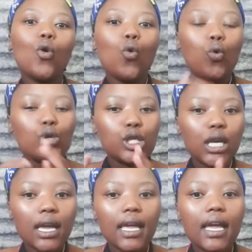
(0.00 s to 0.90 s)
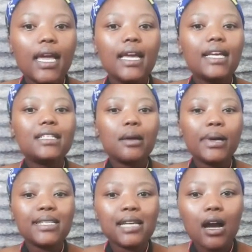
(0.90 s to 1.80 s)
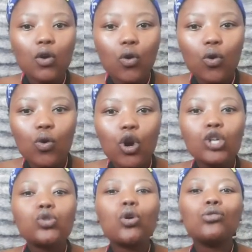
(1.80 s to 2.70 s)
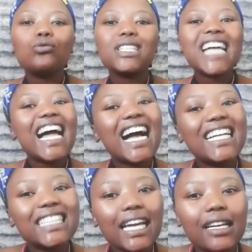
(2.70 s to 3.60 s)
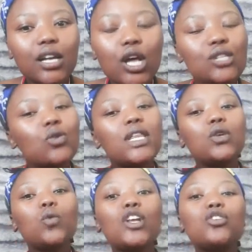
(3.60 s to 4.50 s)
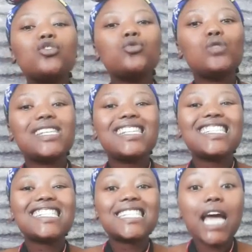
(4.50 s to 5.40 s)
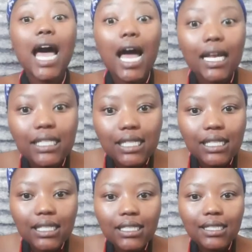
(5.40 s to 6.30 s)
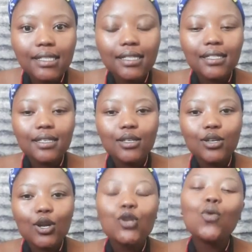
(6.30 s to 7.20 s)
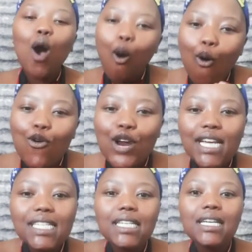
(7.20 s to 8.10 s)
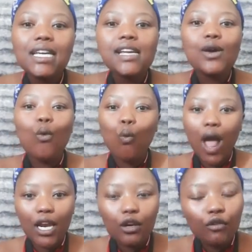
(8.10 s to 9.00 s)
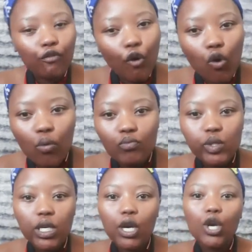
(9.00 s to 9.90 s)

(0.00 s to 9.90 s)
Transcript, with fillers: ukuthi ke indaba zakho sikhona ukucaca so that when you start you are already well informed,